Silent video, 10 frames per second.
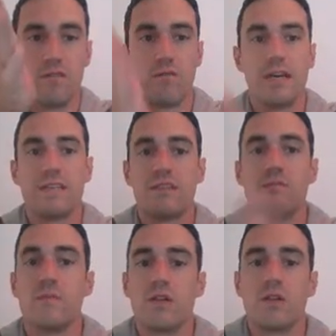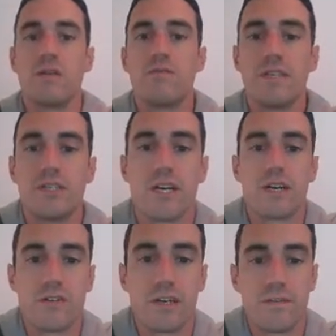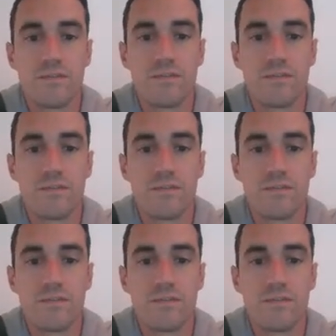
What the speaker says: right into the middle of the channel there.